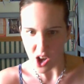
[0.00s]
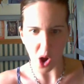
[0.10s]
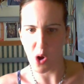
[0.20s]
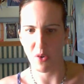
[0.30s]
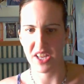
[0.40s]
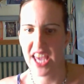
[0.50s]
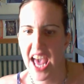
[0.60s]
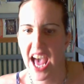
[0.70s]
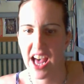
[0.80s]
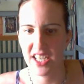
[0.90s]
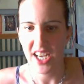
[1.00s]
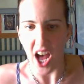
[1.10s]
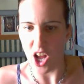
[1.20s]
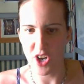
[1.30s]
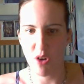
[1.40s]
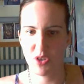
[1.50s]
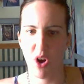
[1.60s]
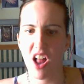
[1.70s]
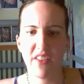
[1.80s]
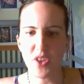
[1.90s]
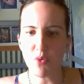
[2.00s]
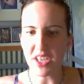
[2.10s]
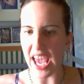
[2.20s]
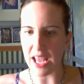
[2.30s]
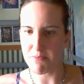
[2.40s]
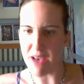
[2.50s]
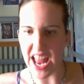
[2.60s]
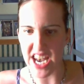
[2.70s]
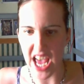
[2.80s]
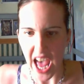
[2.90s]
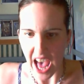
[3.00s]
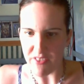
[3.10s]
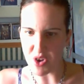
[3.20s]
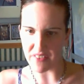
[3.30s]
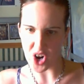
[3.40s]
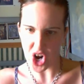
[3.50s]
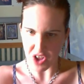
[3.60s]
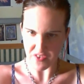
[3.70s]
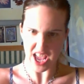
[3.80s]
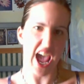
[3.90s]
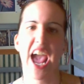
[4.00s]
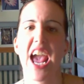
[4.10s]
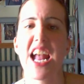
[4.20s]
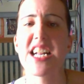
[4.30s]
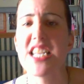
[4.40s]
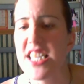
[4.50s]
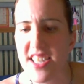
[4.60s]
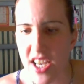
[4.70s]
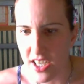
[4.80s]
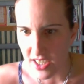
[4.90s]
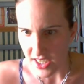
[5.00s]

Oh yeah, a note to all of you gay men. Have you ever heard of AIDS?